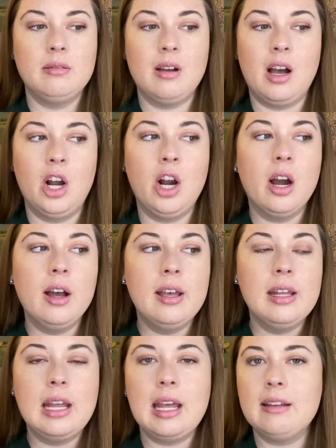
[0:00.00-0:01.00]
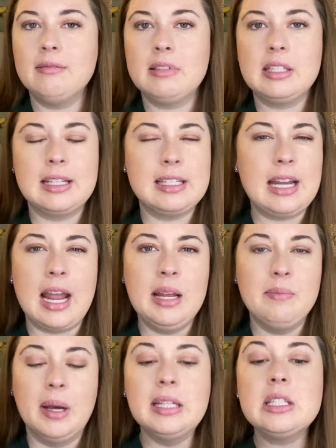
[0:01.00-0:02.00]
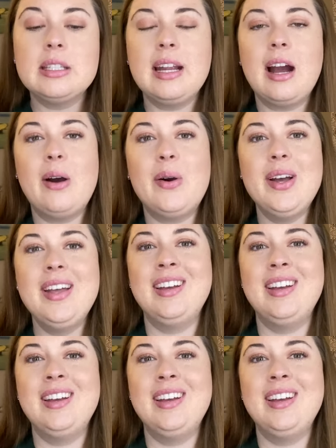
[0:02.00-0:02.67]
a good 6 to 8 months now.